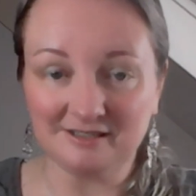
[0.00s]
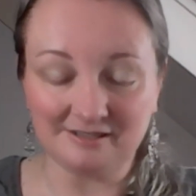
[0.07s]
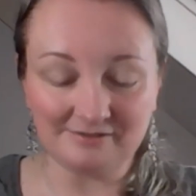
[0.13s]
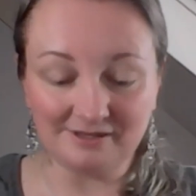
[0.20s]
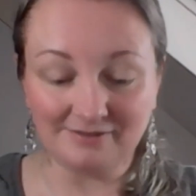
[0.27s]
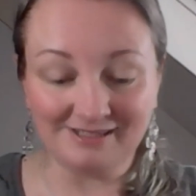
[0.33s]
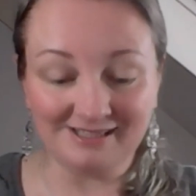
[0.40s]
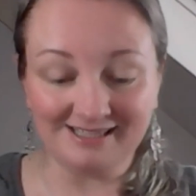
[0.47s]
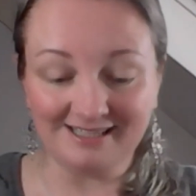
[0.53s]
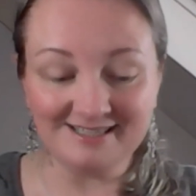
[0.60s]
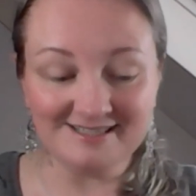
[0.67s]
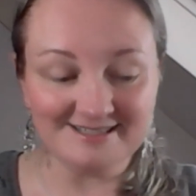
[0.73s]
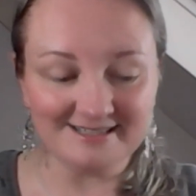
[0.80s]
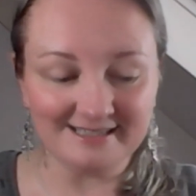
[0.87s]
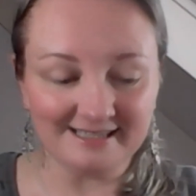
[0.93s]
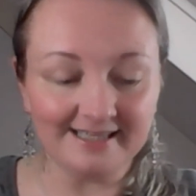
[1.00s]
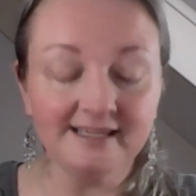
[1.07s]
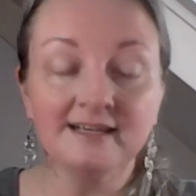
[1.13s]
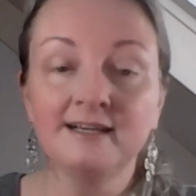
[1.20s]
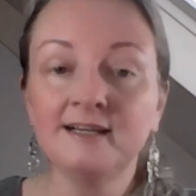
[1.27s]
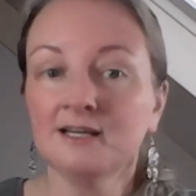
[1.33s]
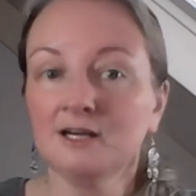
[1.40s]
very easily
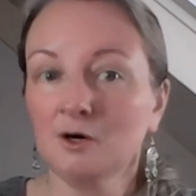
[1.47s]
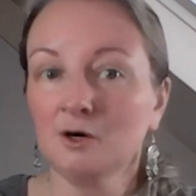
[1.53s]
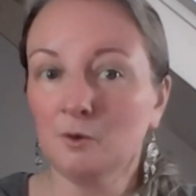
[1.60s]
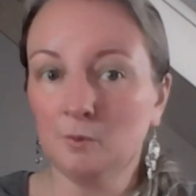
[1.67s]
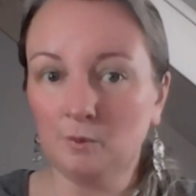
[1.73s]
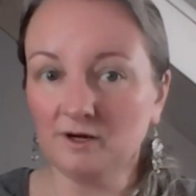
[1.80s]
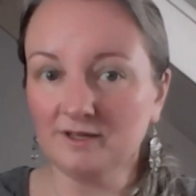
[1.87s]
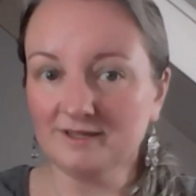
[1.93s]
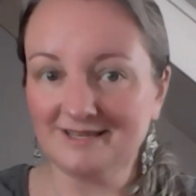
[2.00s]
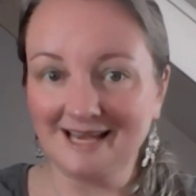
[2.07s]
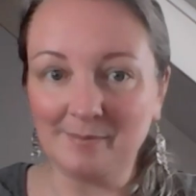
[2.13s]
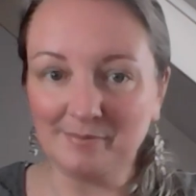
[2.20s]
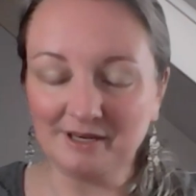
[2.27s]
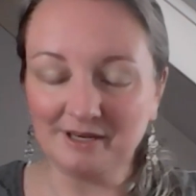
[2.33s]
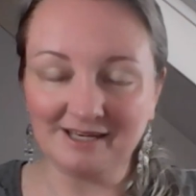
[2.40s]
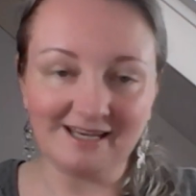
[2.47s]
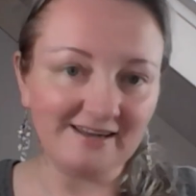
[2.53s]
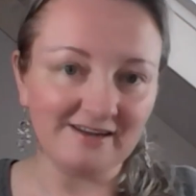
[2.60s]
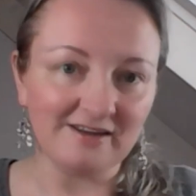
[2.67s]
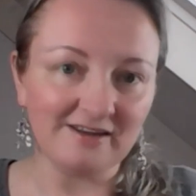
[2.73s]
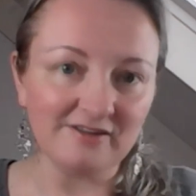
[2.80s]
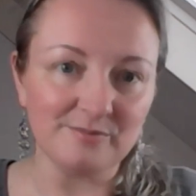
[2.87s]
what's happening in
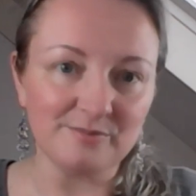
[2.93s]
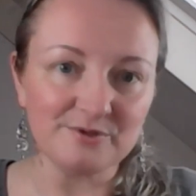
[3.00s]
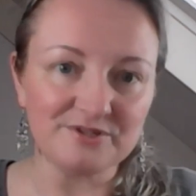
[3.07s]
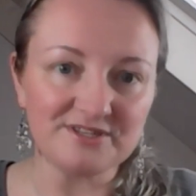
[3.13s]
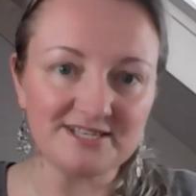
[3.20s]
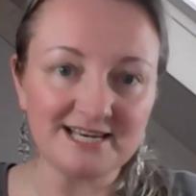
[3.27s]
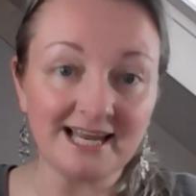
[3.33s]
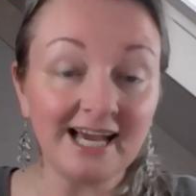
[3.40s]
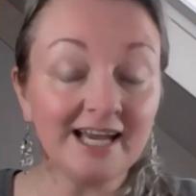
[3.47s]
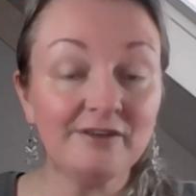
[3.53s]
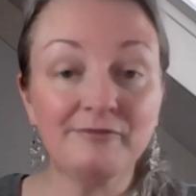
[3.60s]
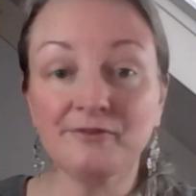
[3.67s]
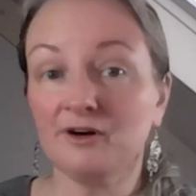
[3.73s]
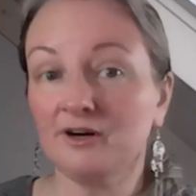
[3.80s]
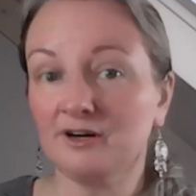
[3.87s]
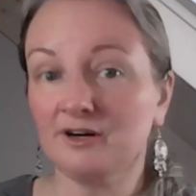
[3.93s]
another person's life.